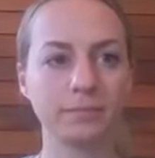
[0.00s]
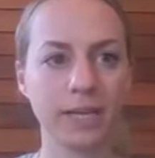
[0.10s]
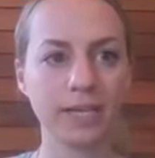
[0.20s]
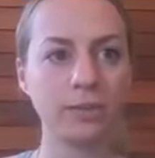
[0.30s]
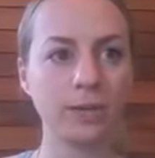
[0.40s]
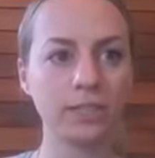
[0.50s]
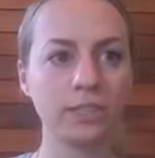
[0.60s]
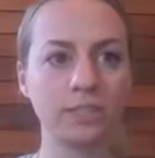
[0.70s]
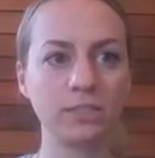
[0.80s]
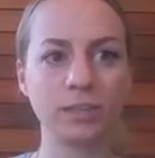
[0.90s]
Any
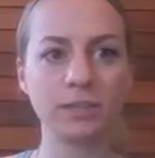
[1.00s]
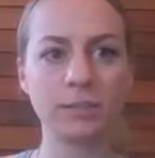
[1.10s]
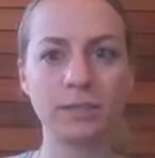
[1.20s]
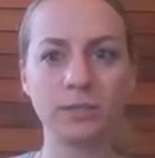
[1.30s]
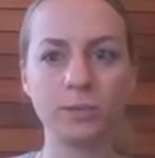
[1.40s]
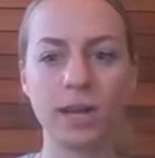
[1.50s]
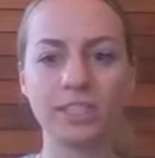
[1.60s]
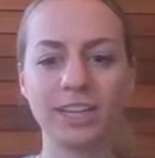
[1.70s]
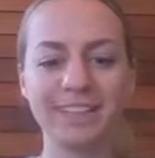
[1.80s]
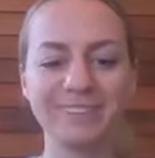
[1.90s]
questions for anybody who's
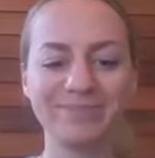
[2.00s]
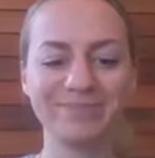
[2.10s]
watching?